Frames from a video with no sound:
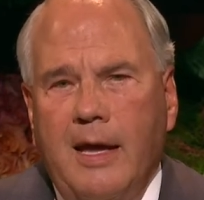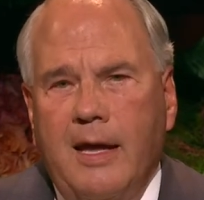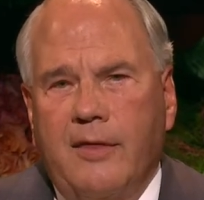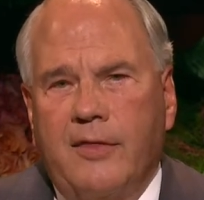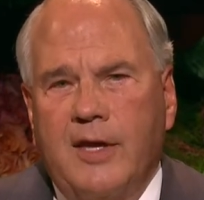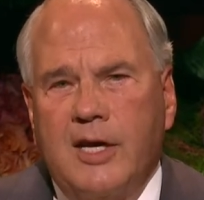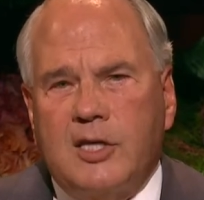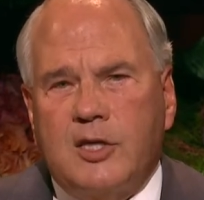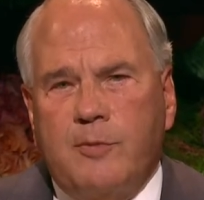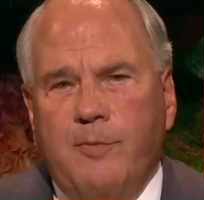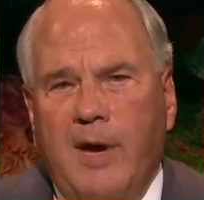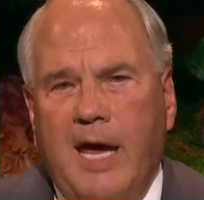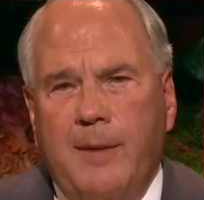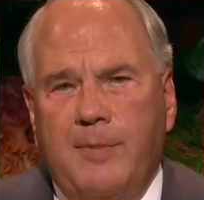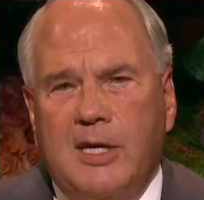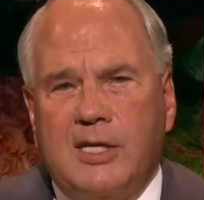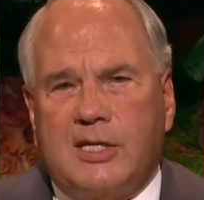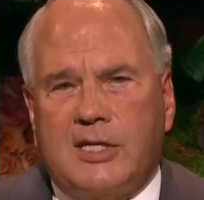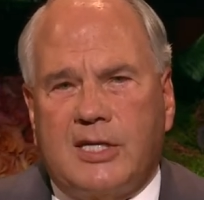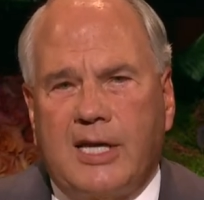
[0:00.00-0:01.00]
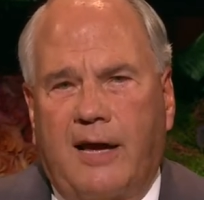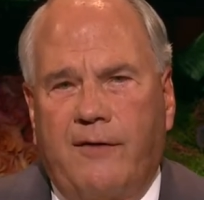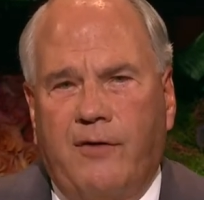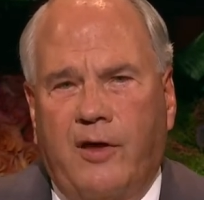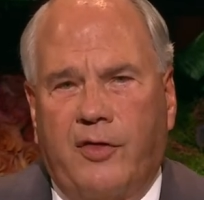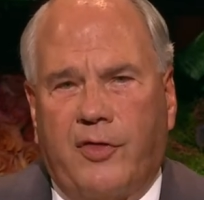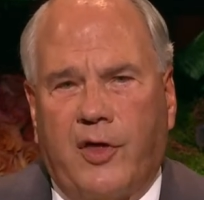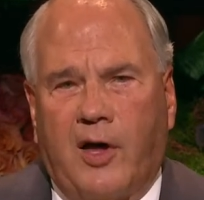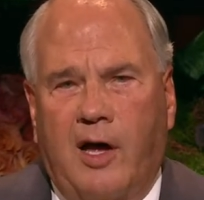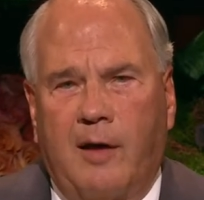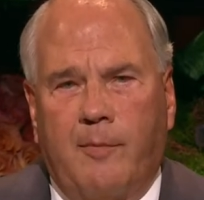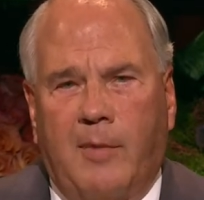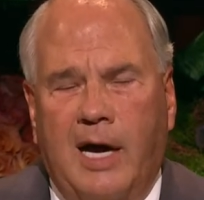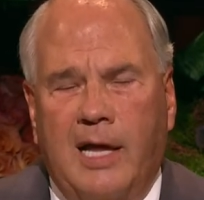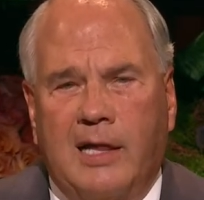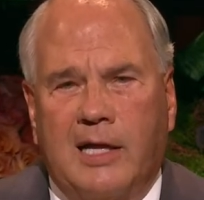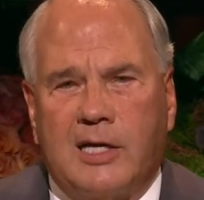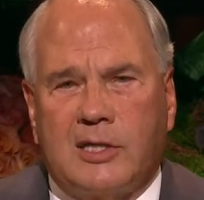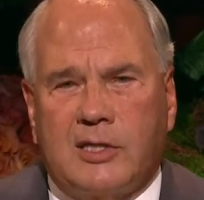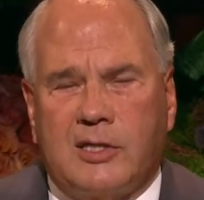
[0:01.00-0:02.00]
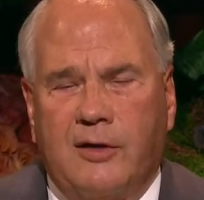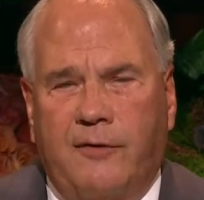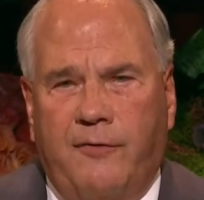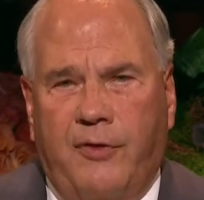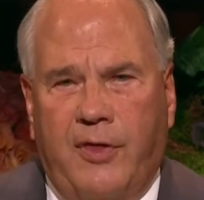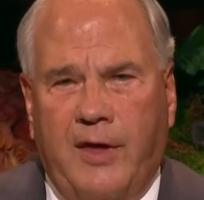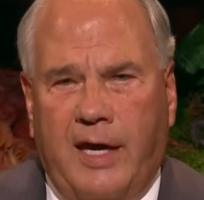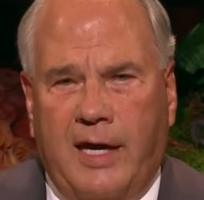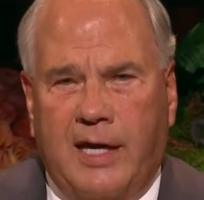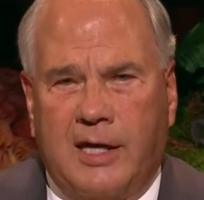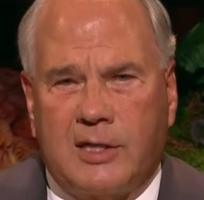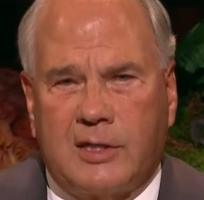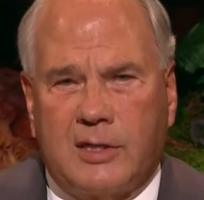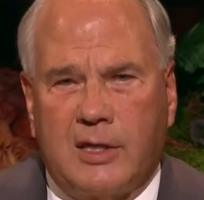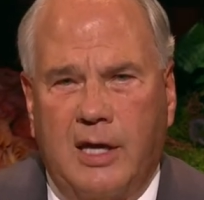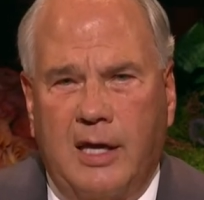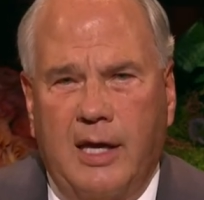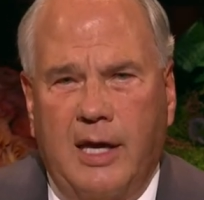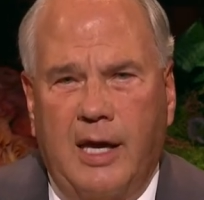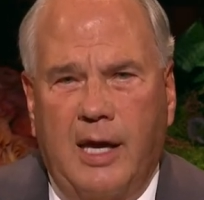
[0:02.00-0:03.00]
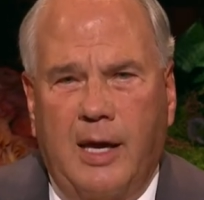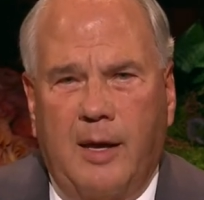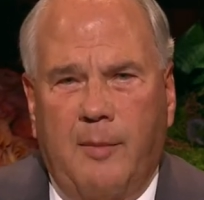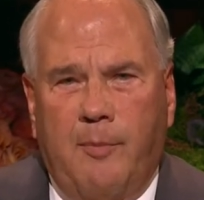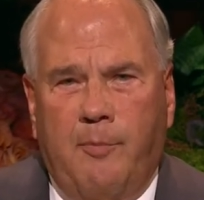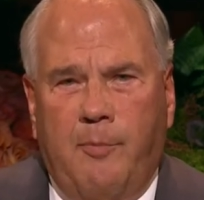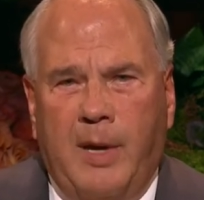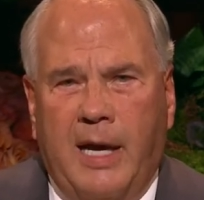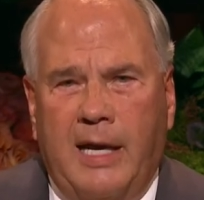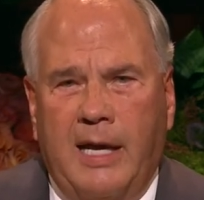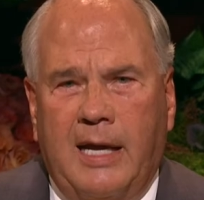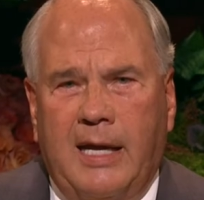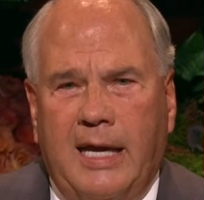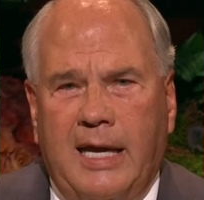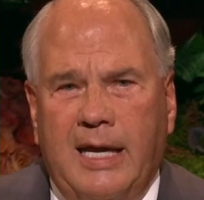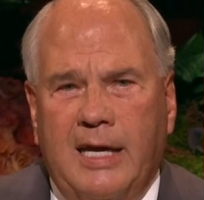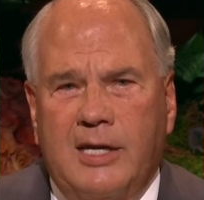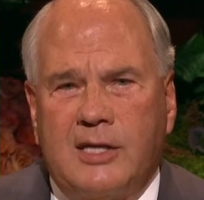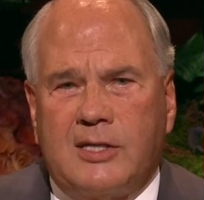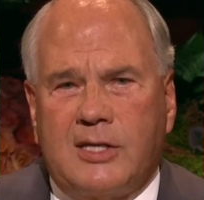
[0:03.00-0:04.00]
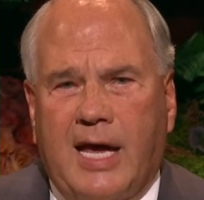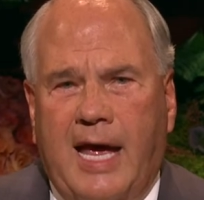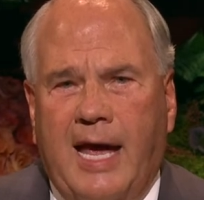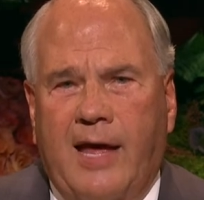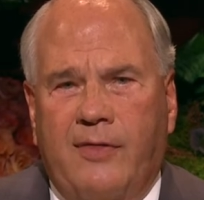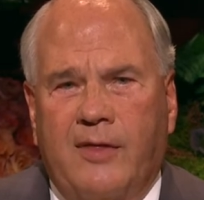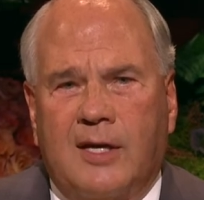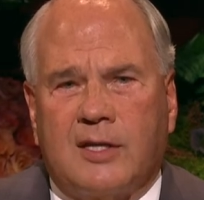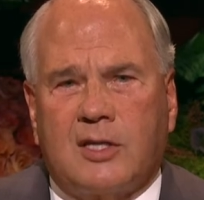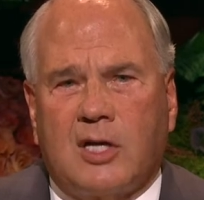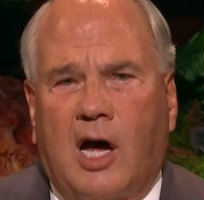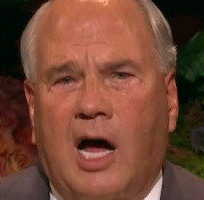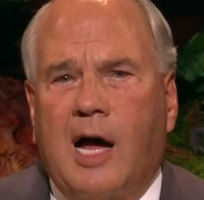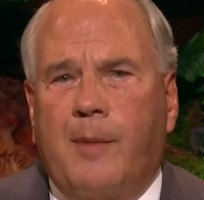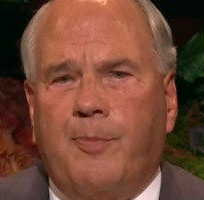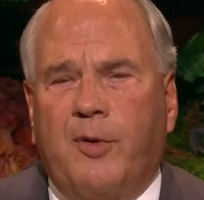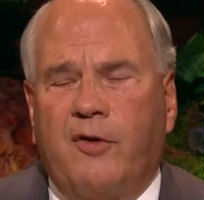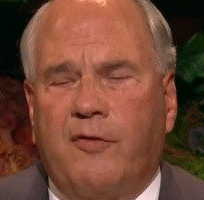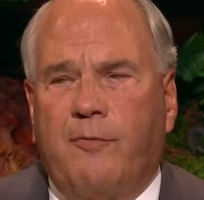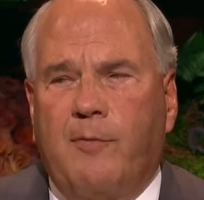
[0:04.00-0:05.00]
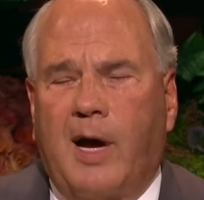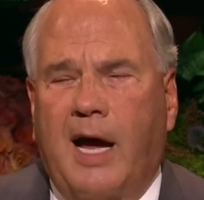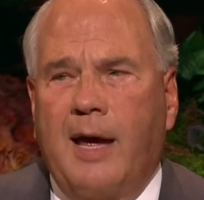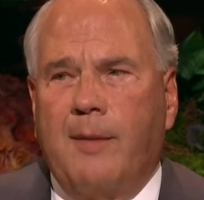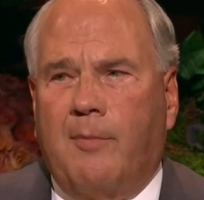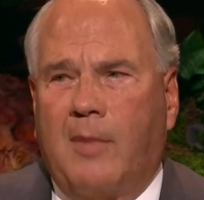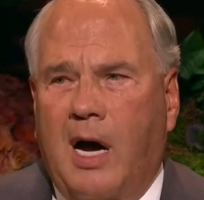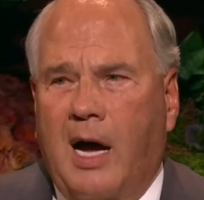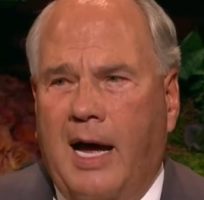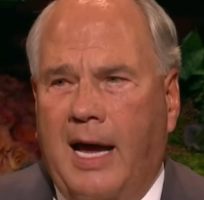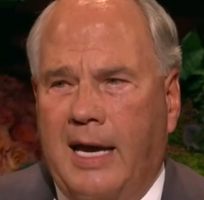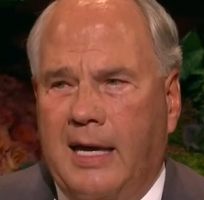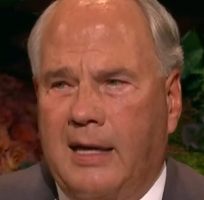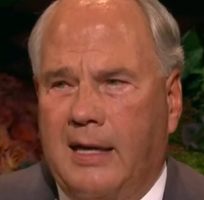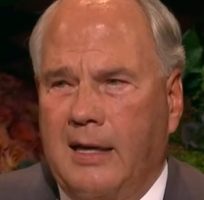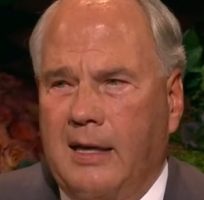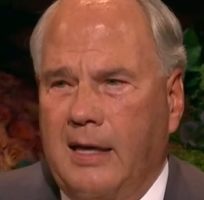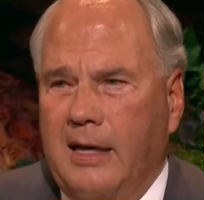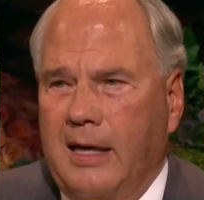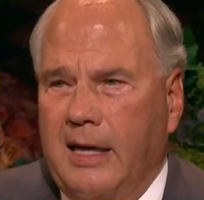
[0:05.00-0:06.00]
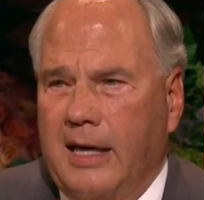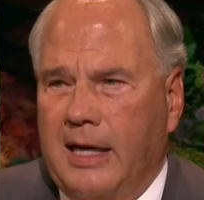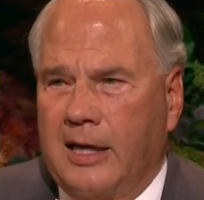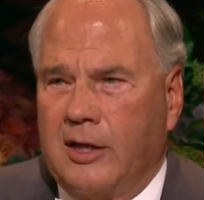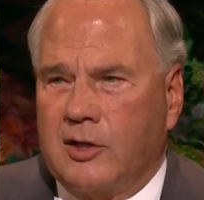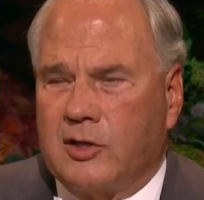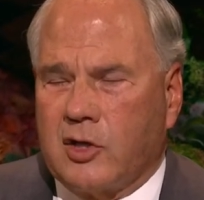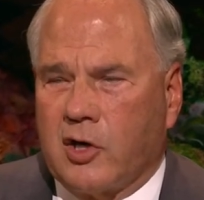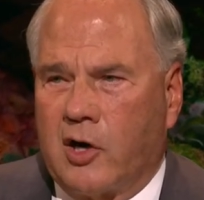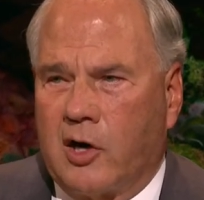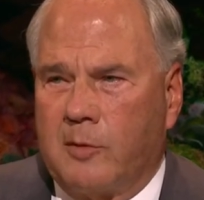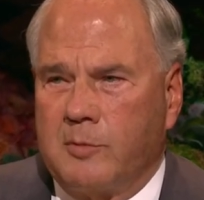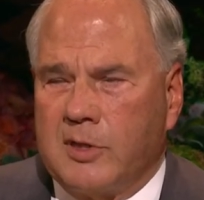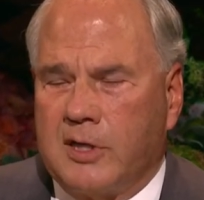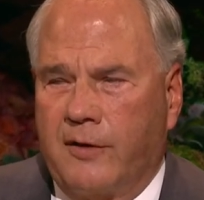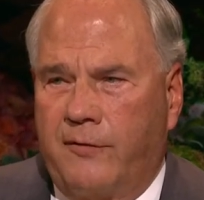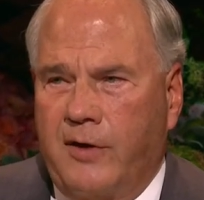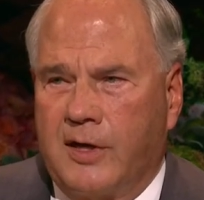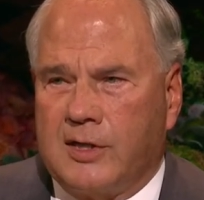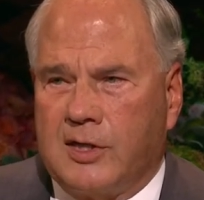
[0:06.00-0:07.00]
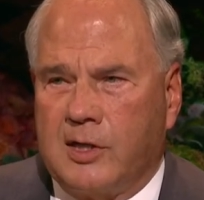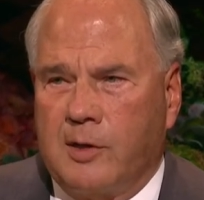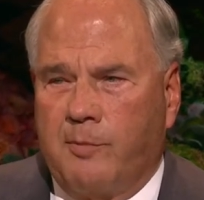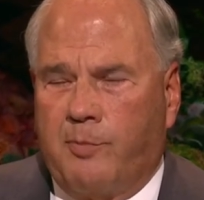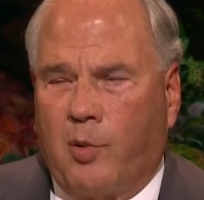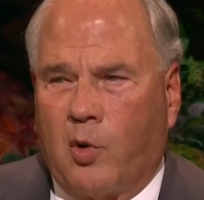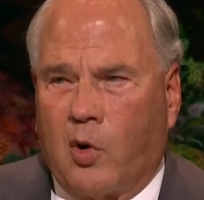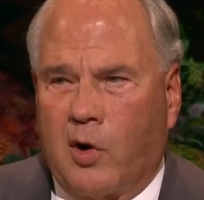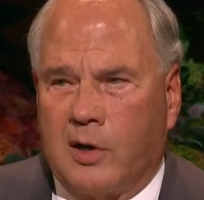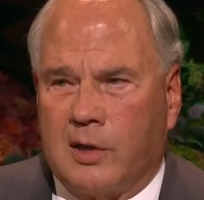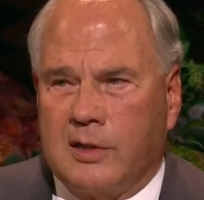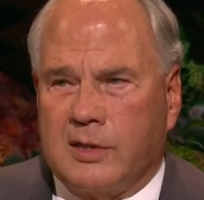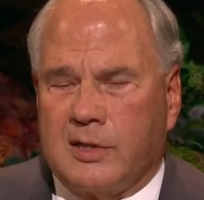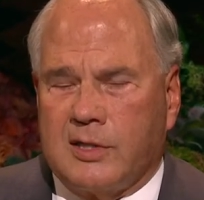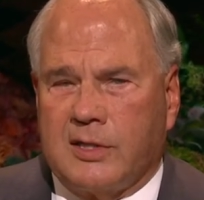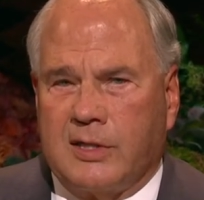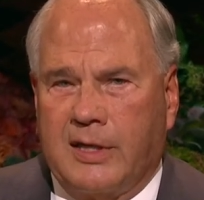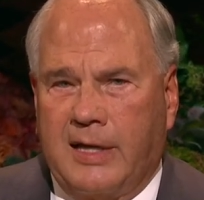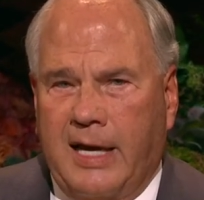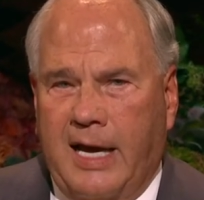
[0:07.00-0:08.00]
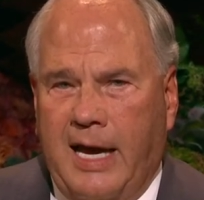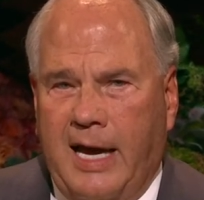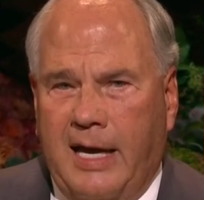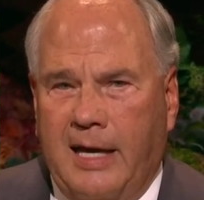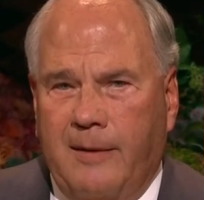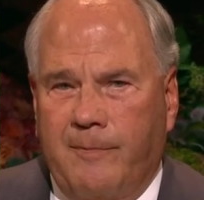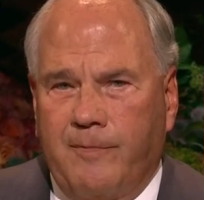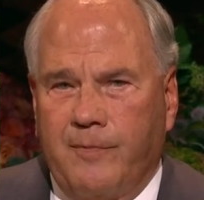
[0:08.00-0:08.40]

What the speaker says: This may be seventh on my list of things, but it is at the top of my mind in terms of its importance today.